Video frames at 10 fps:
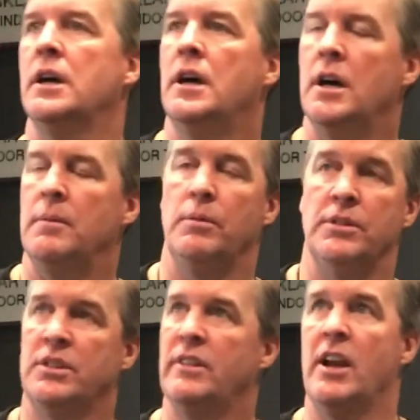Um,
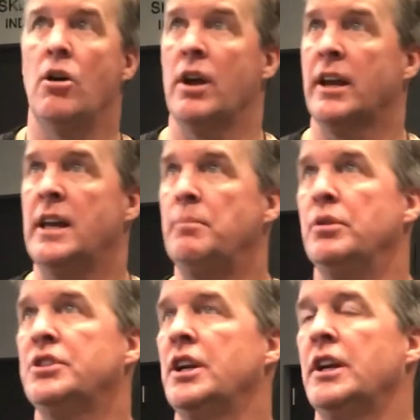they all got to keep
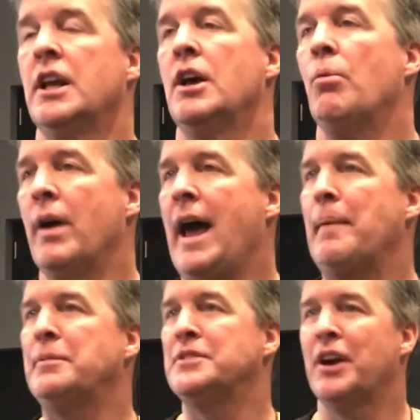pushing. What
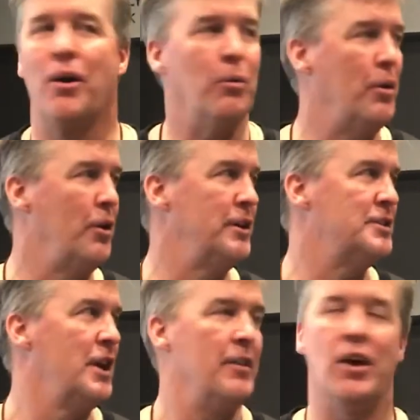happens in our world
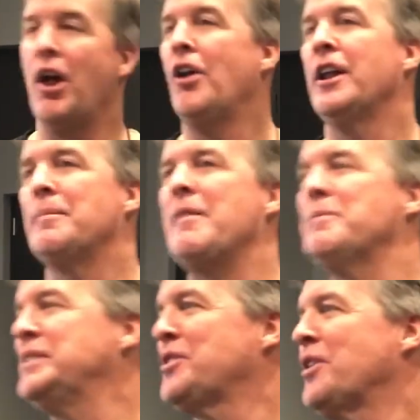is they'll all end up having
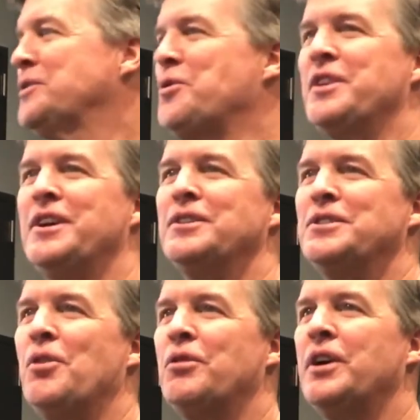to be starters before the year's
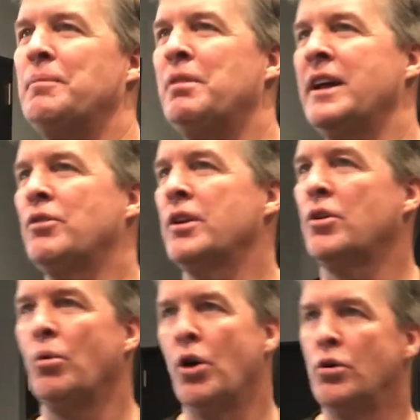over and play
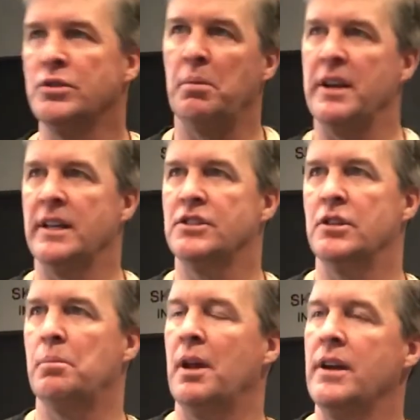critical roles and play against
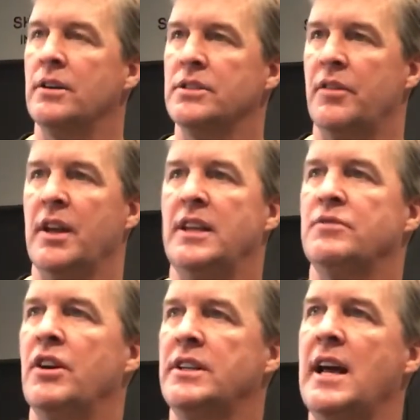good players. I think he's
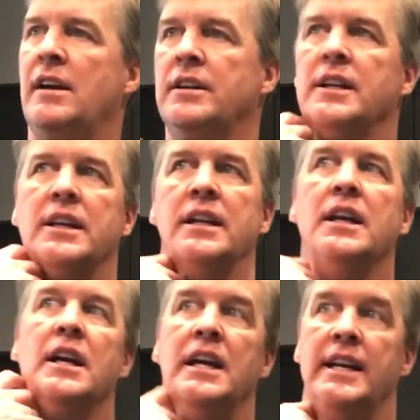very talented, and
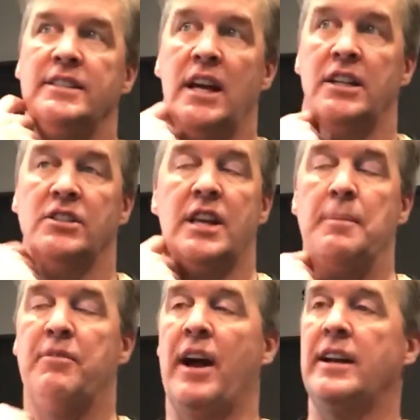he's got to just keep
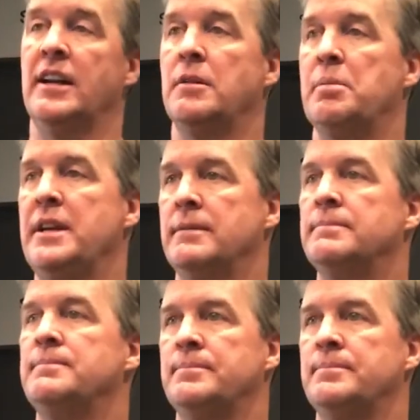fighting and competing.